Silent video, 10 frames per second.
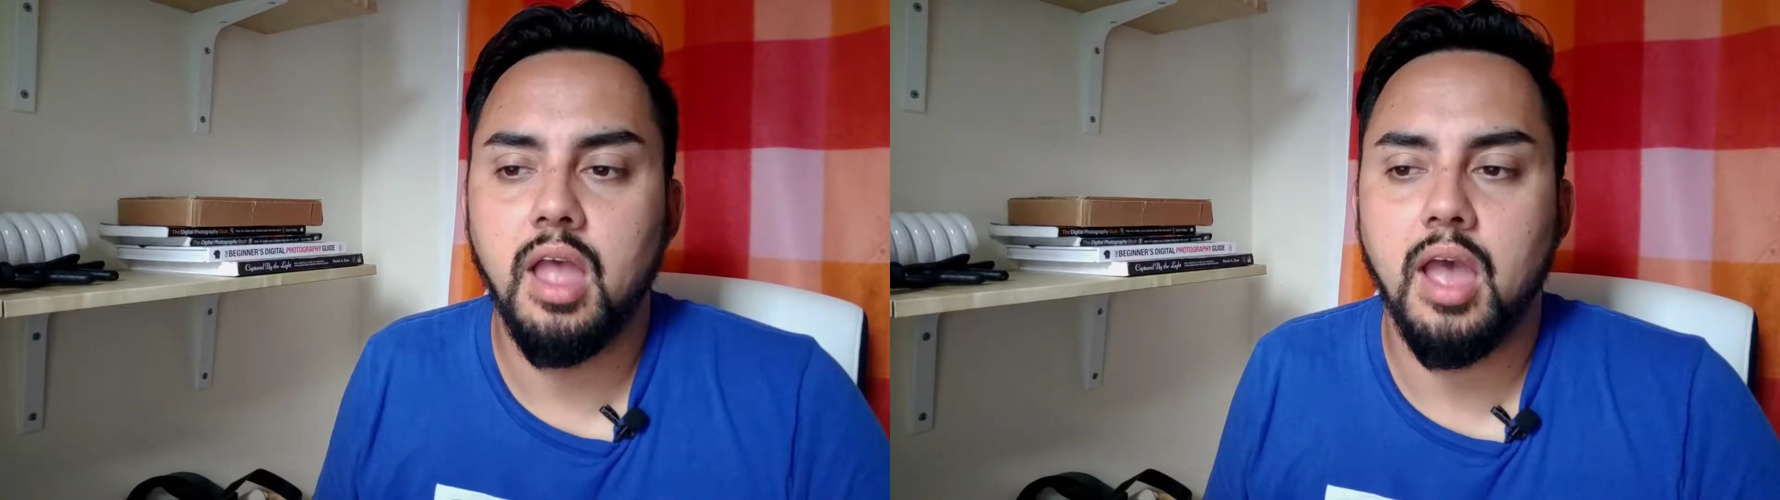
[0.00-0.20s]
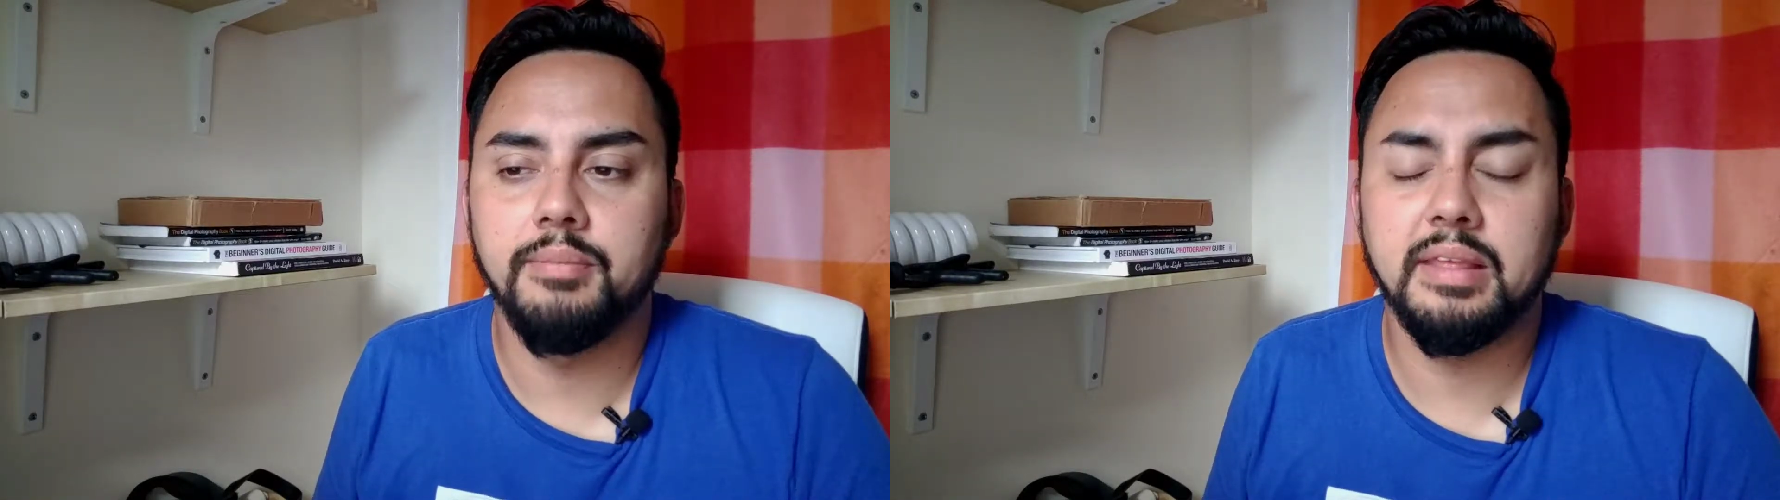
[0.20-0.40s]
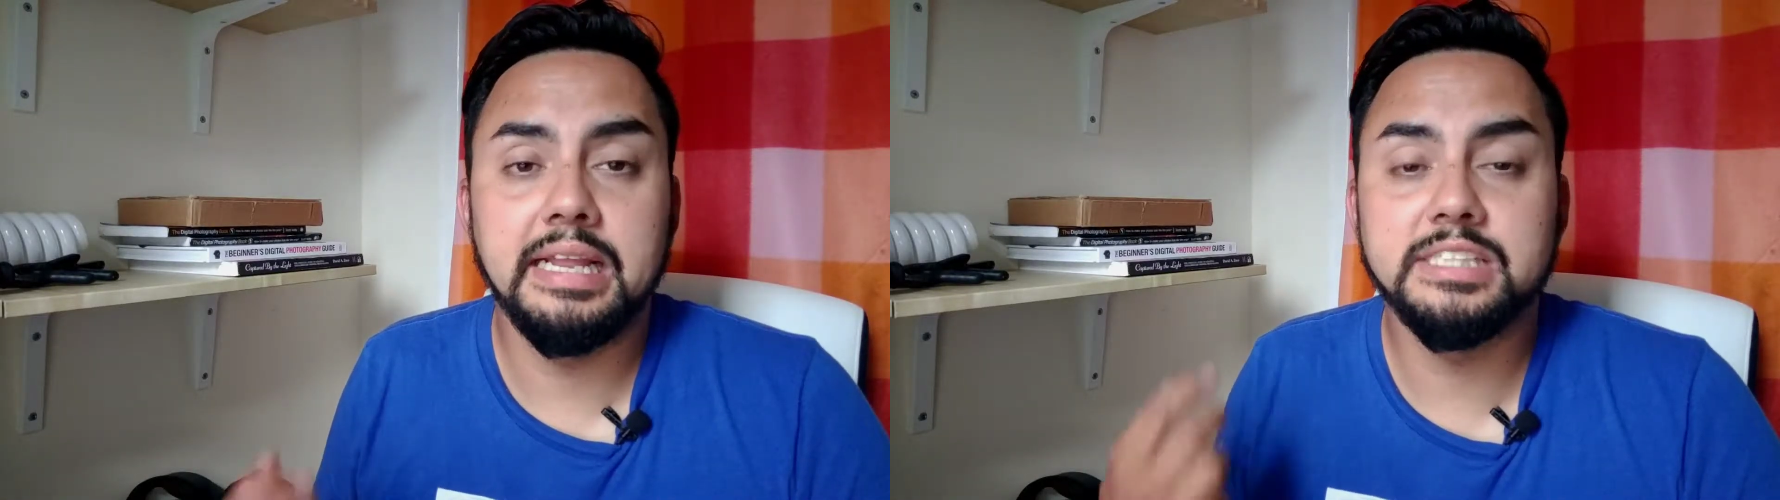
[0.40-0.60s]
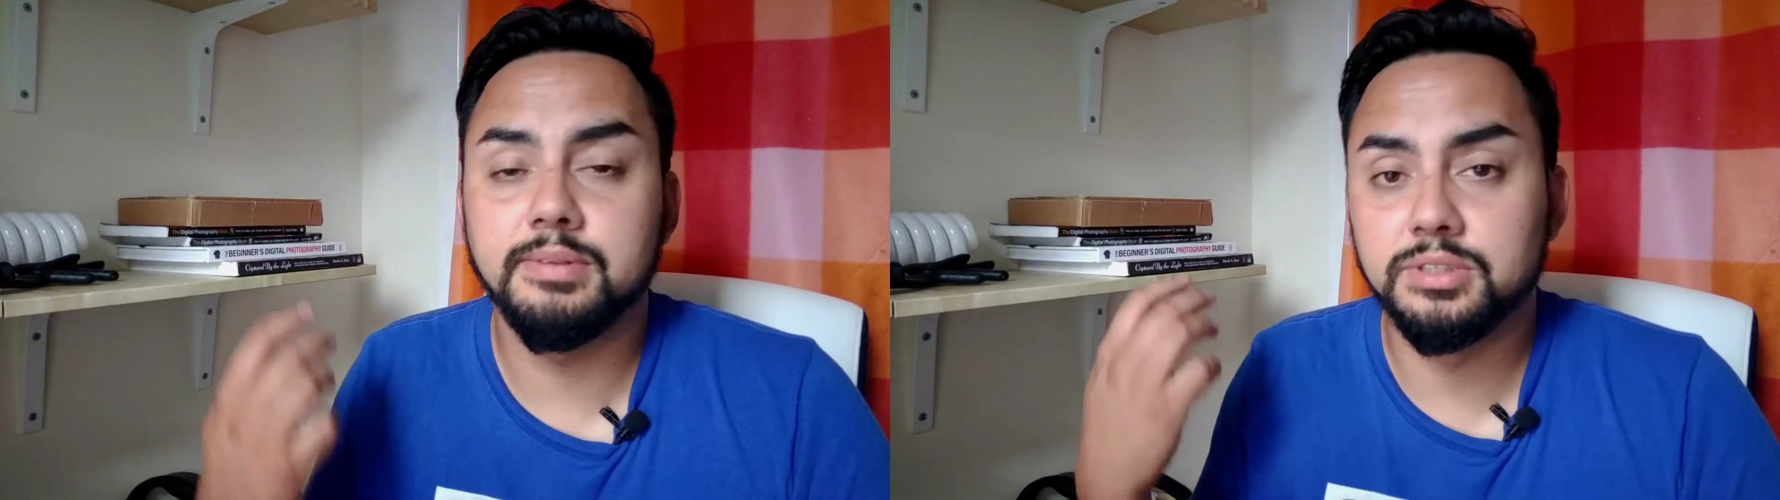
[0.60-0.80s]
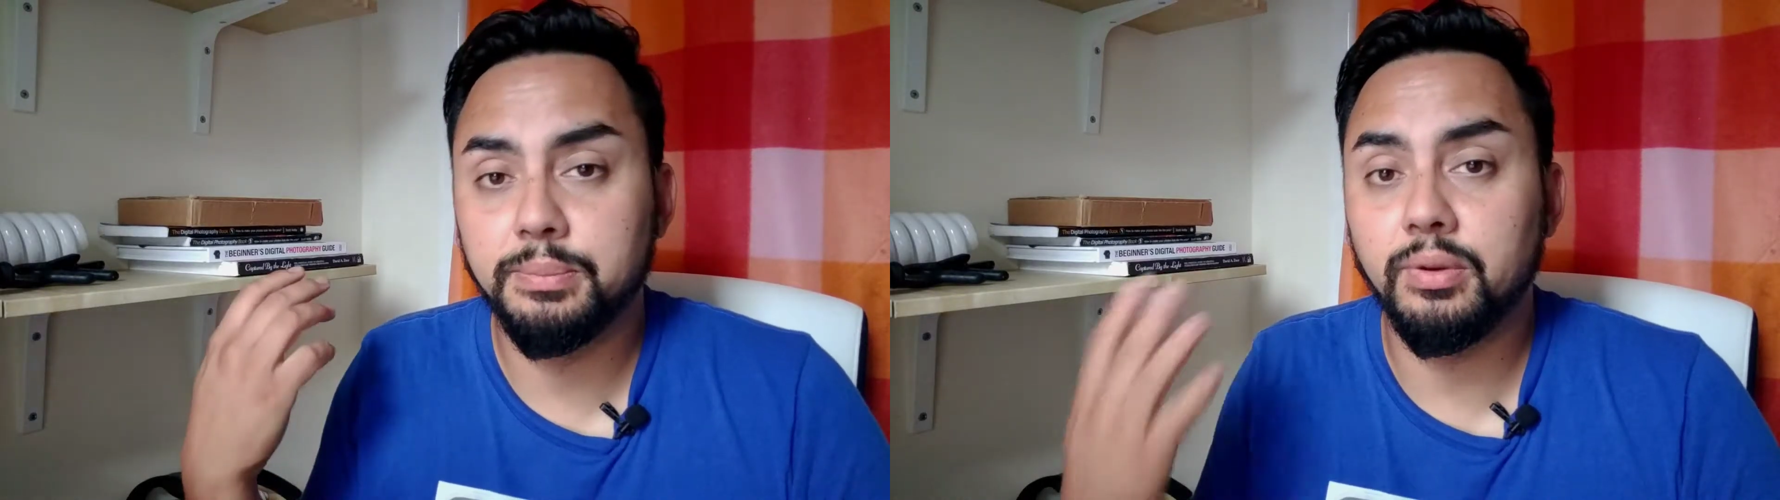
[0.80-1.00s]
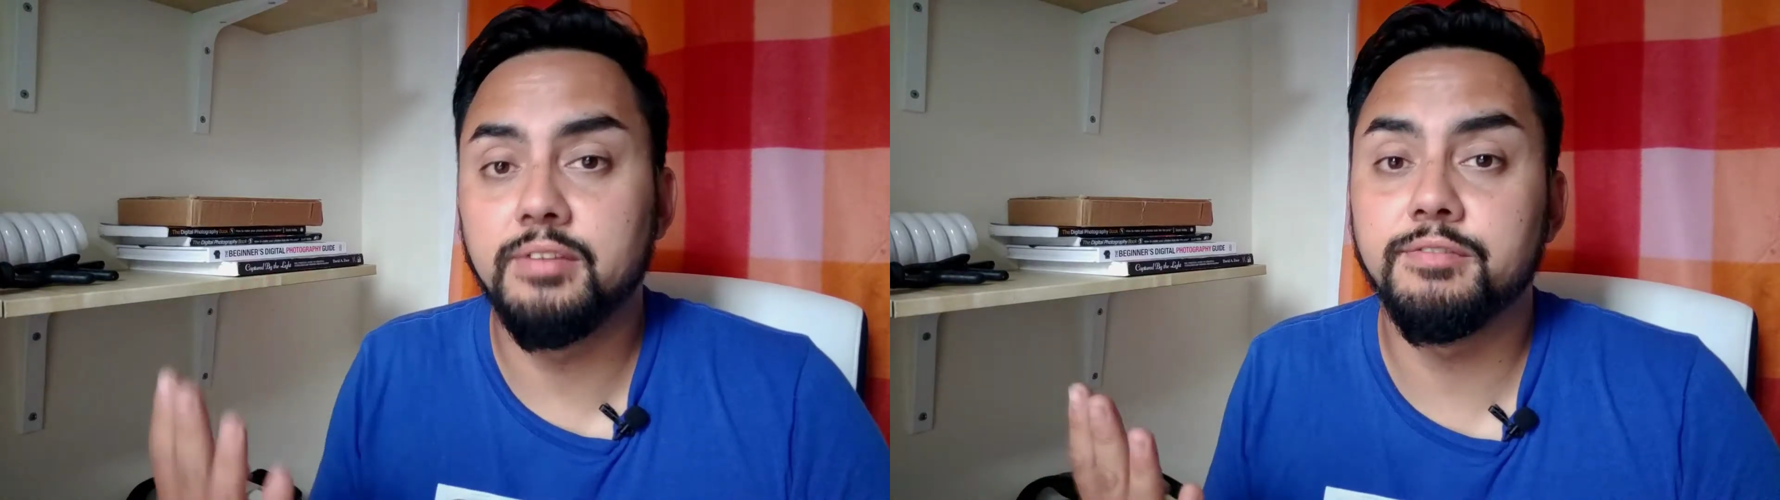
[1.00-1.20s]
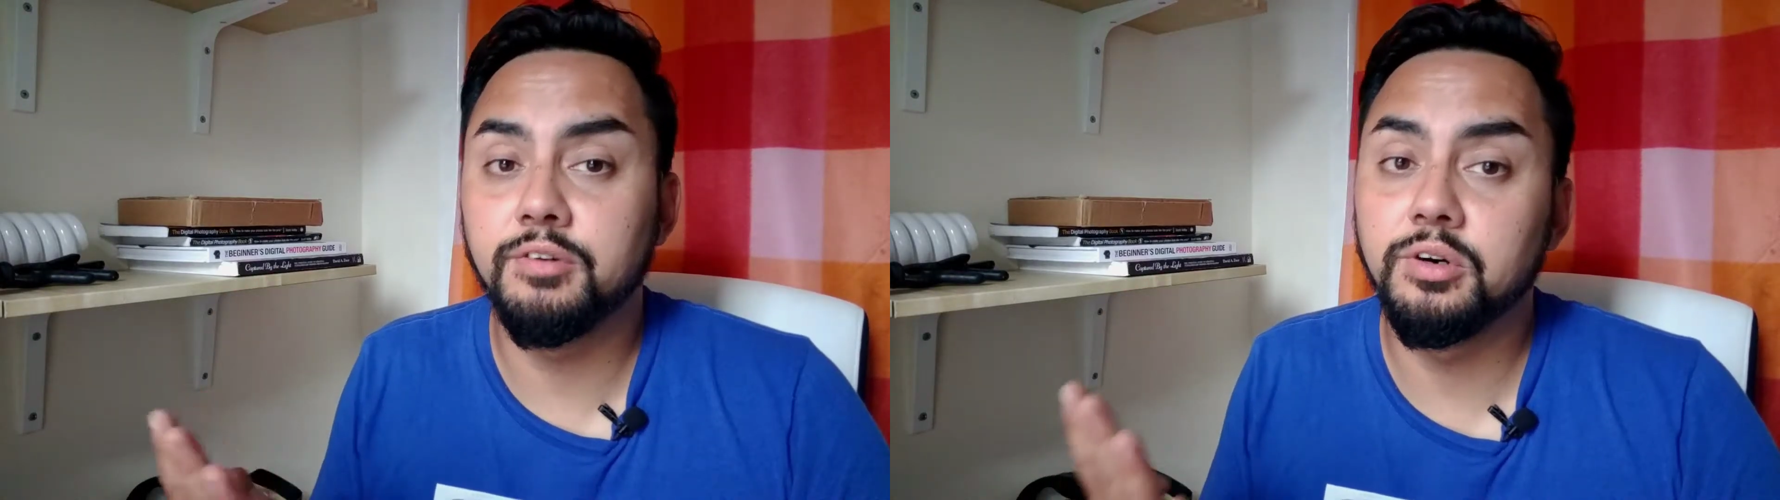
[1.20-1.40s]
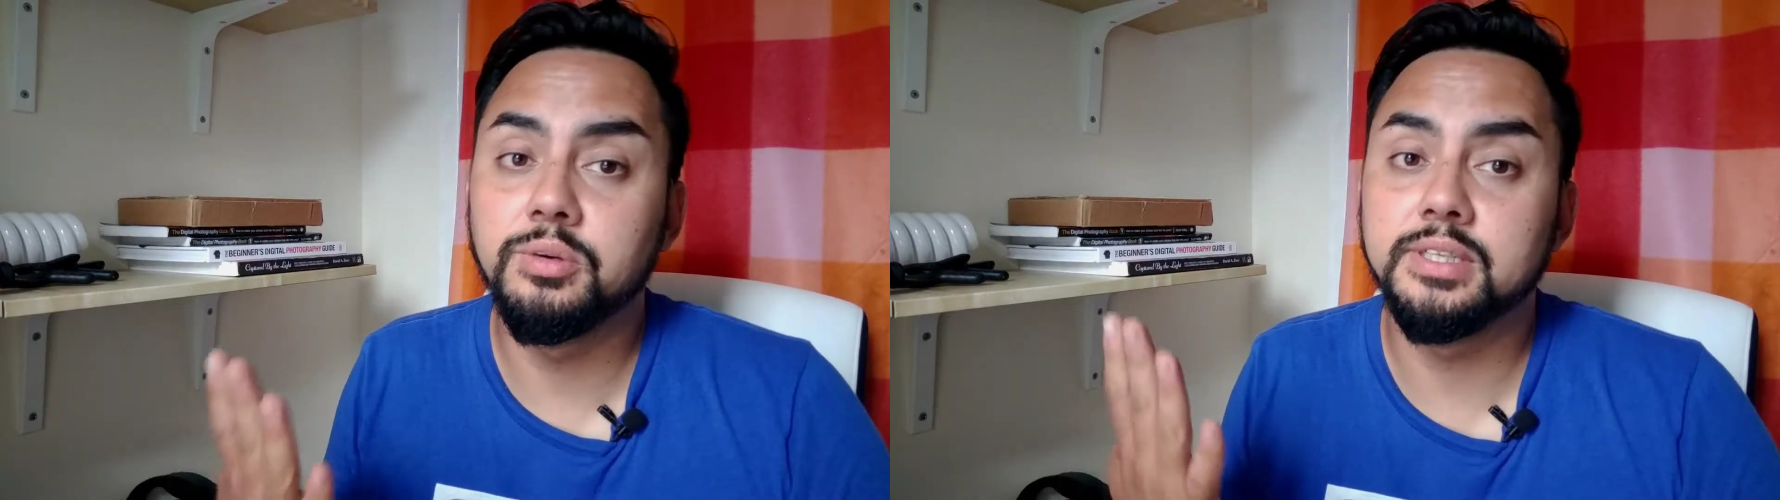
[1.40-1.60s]
that leads me on to point
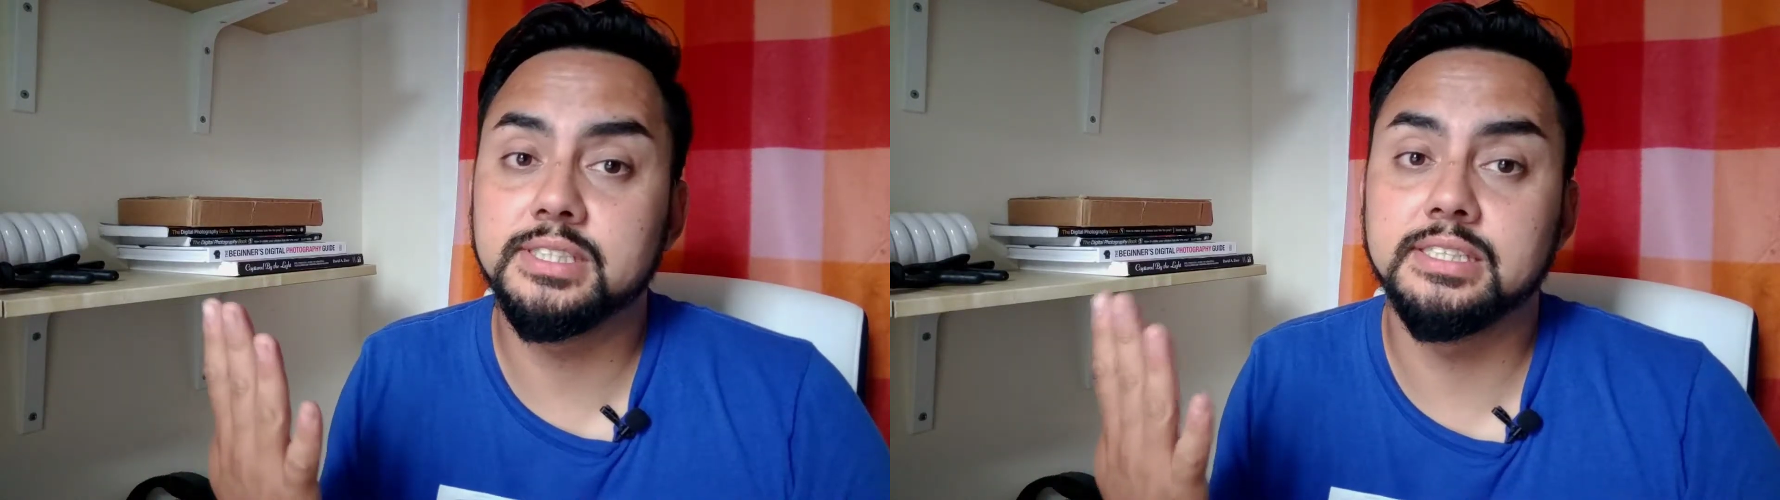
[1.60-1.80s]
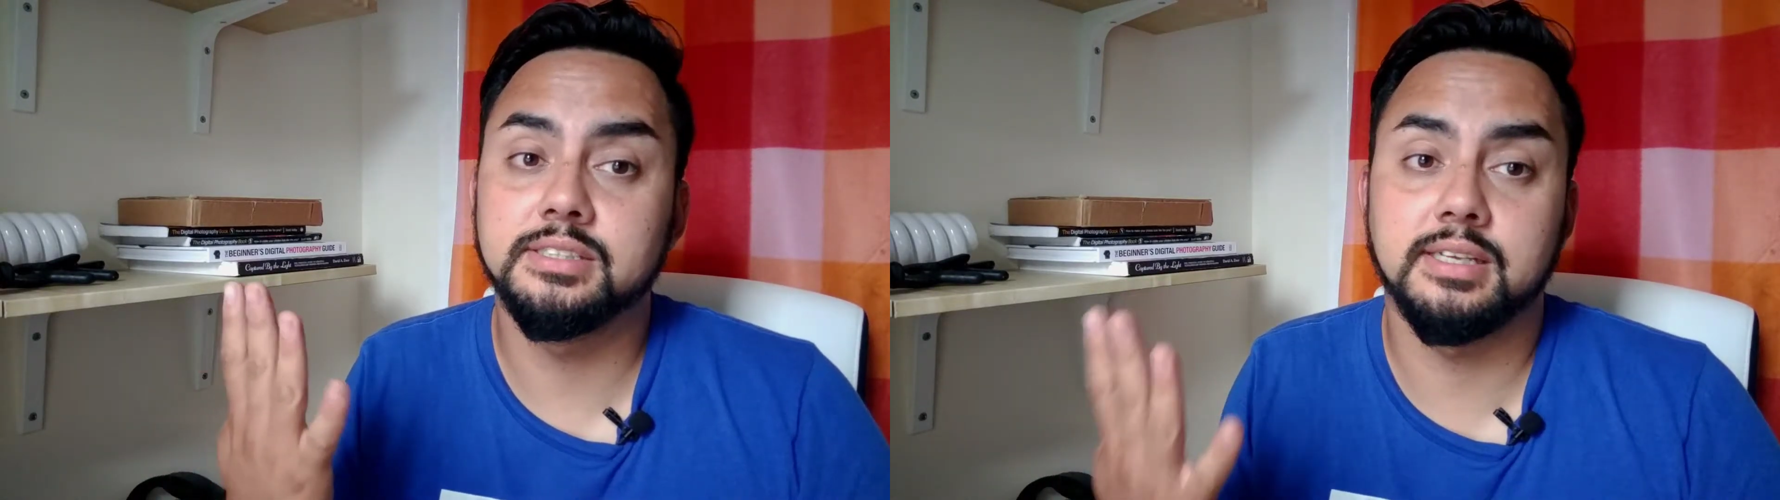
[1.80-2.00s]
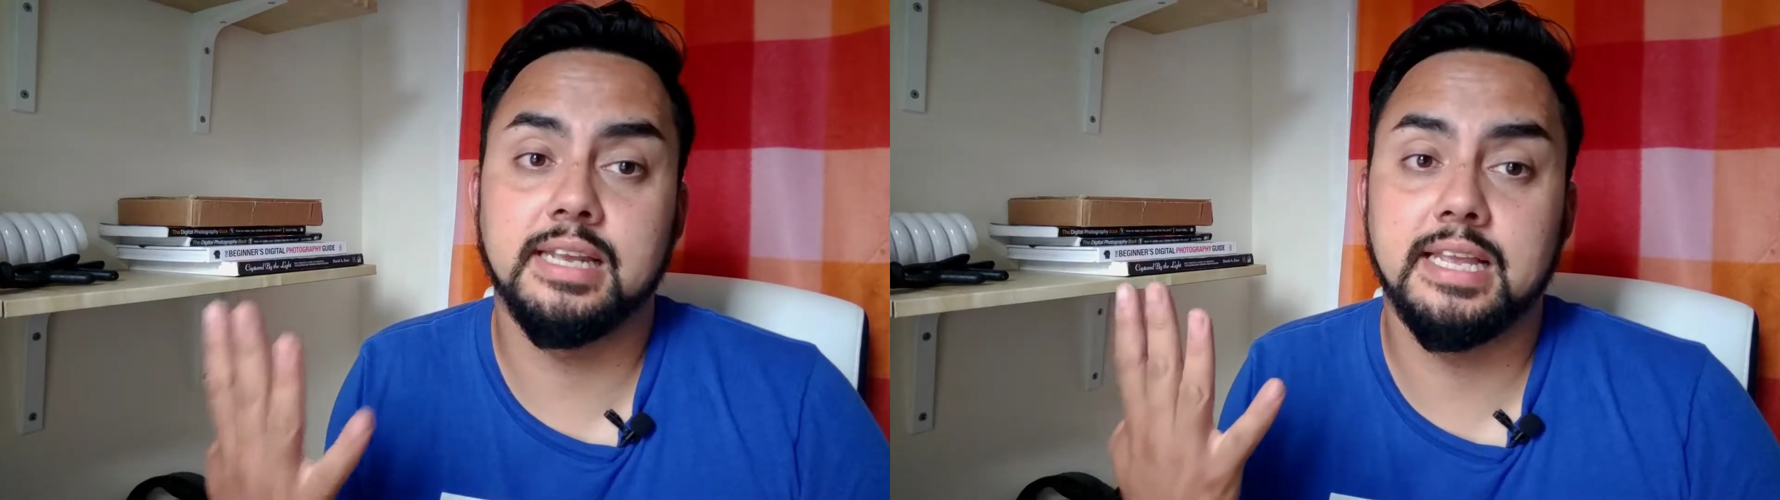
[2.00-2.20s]
4, which is